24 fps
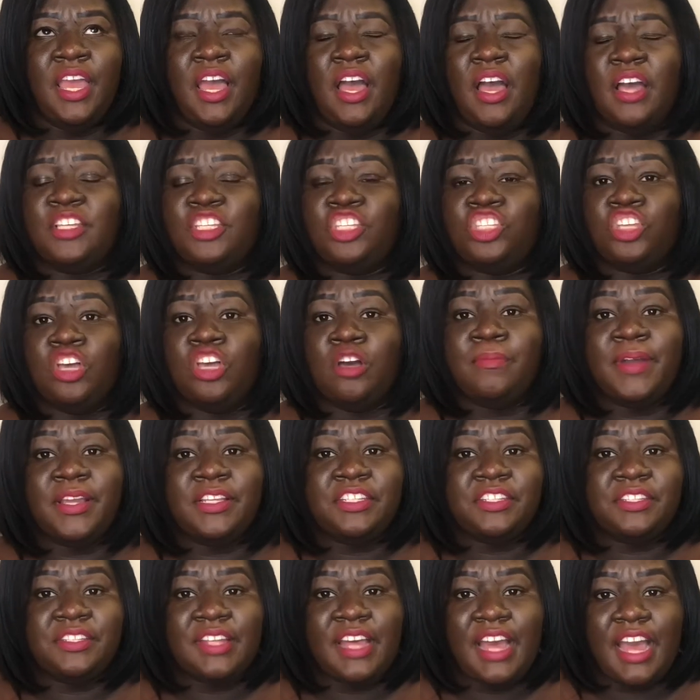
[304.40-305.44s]
uh, so
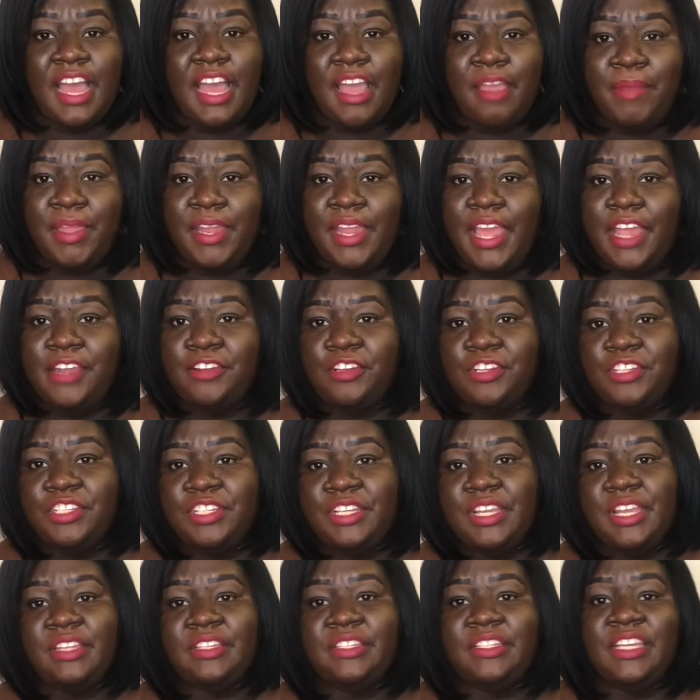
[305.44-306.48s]
much time and
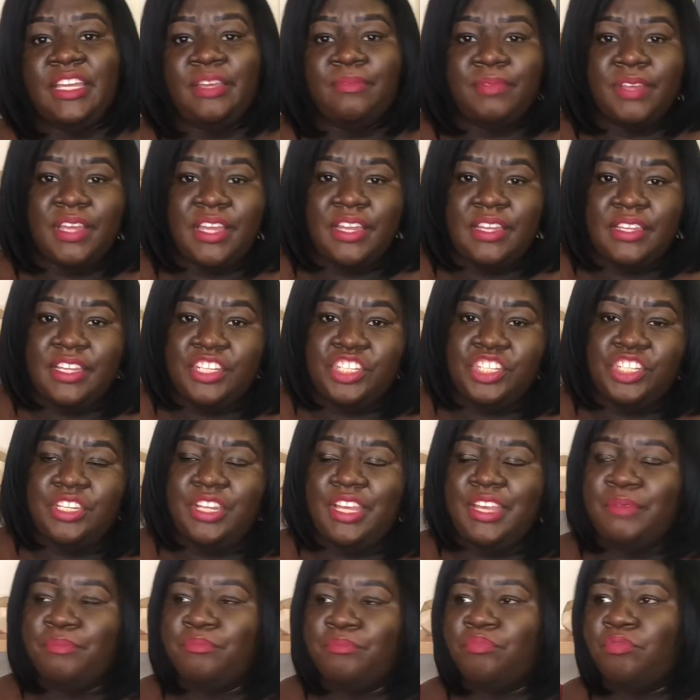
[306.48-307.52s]
energy deep
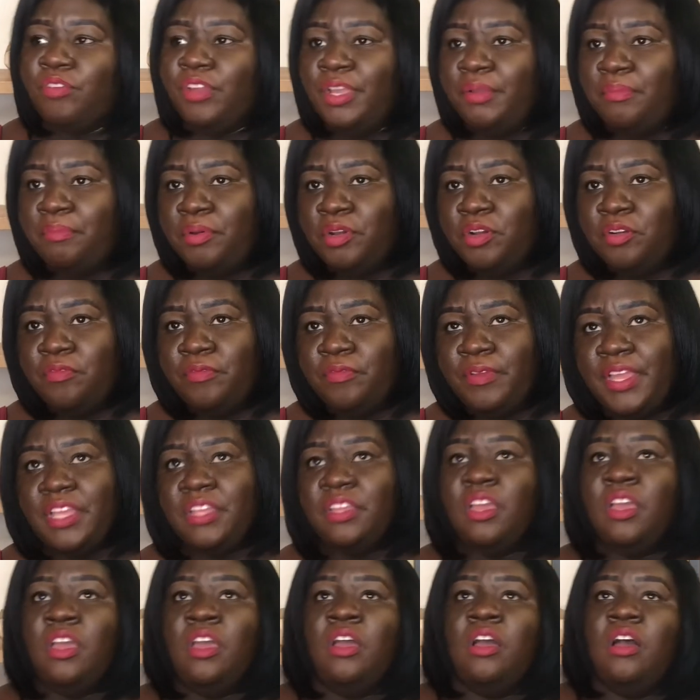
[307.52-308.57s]
conditioning, pre
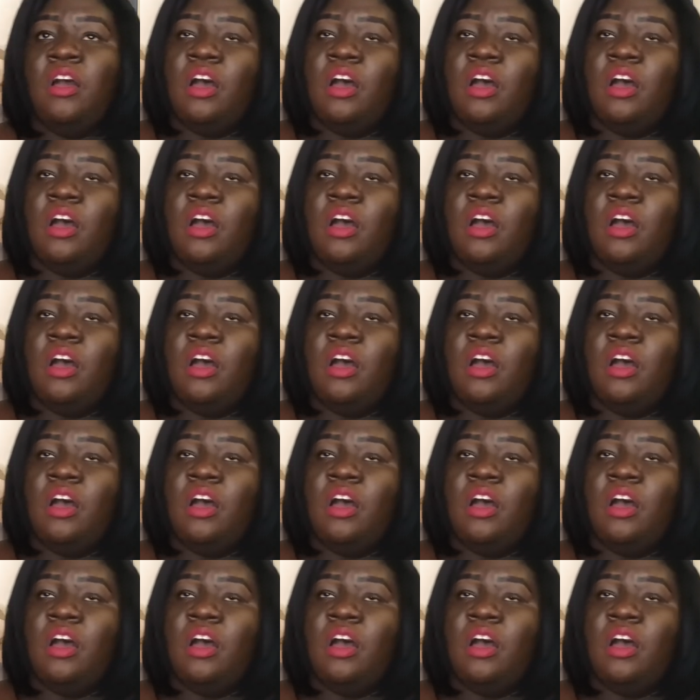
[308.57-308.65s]
pooing,